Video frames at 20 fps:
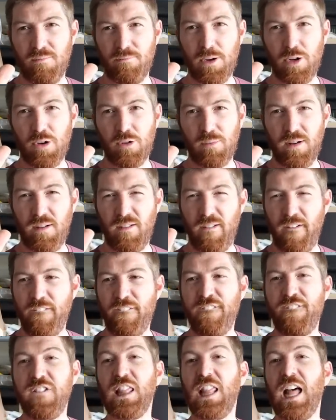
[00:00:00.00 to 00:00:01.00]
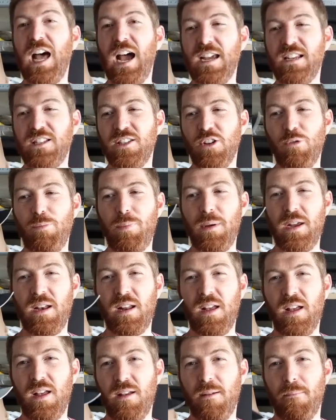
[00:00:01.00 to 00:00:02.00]
Boom. Flies
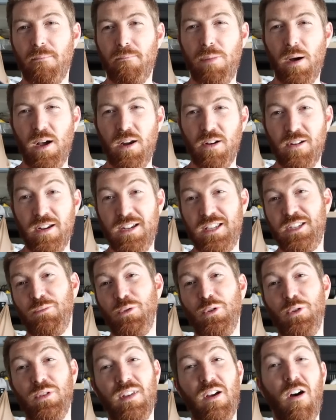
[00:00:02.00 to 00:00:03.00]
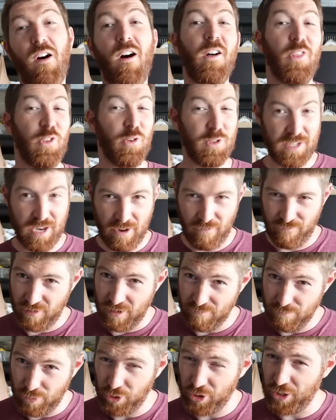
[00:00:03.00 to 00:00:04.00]
open, buttery smooth on those
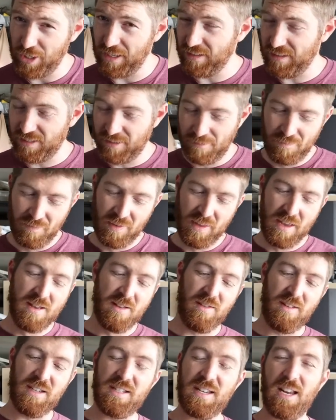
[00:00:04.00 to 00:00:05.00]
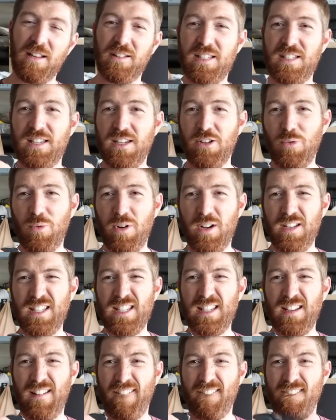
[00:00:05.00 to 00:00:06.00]
Teflon bushings. These stainless steel
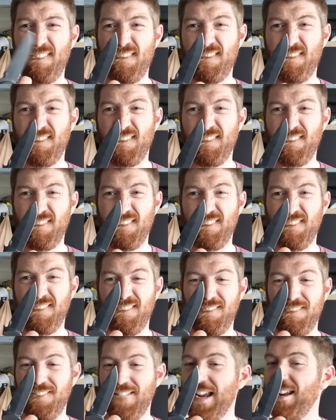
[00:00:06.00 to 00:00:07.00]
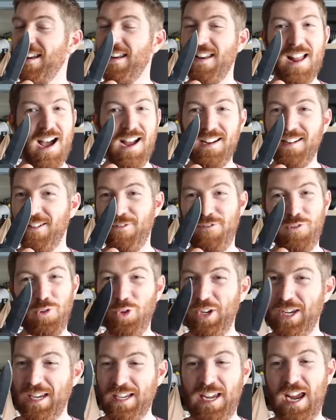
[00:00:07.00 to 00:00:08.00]
ones, not going to
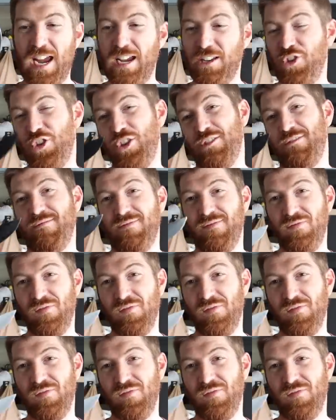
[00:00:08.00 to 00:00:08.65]
fully engage.